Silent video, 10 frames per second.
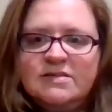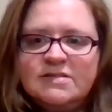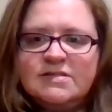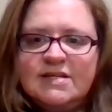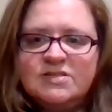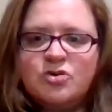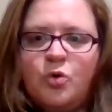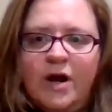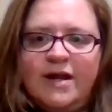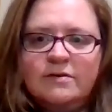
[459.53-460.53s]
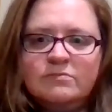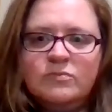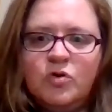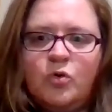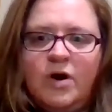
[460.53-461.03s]
is quite
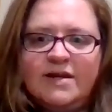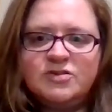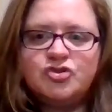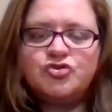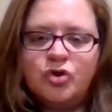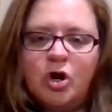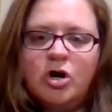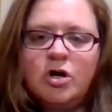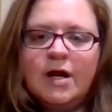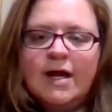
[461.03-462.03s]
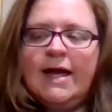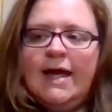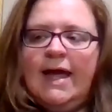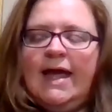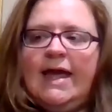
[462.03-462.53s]
strong.
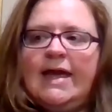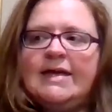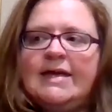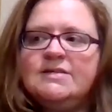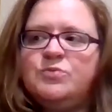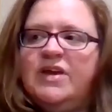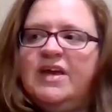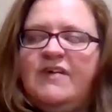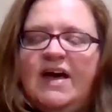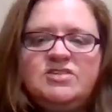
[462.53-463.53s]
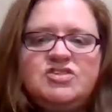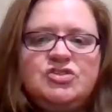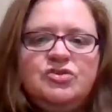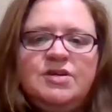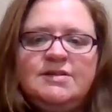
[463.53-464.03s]
And we have had
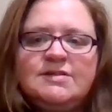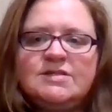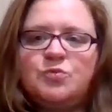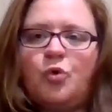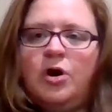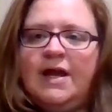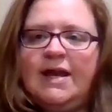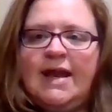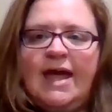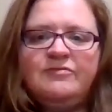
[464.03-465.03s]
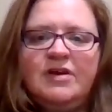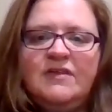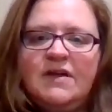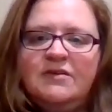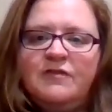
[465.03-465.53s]
students work in
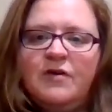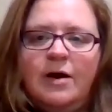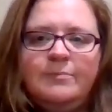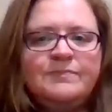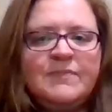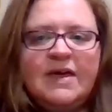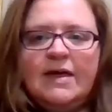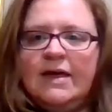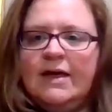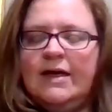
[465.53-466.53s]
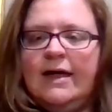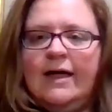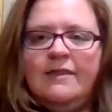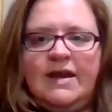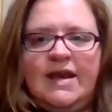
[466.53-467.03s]
everything from
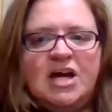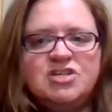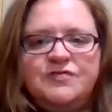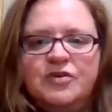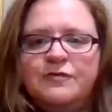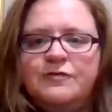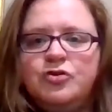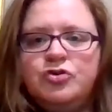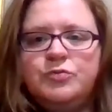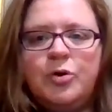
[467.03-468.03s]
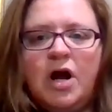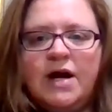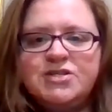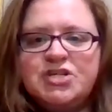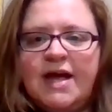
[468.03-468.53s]
the Nashville Food
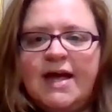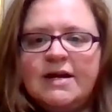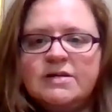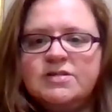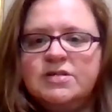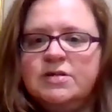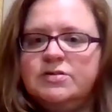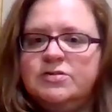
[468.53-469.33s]
Project,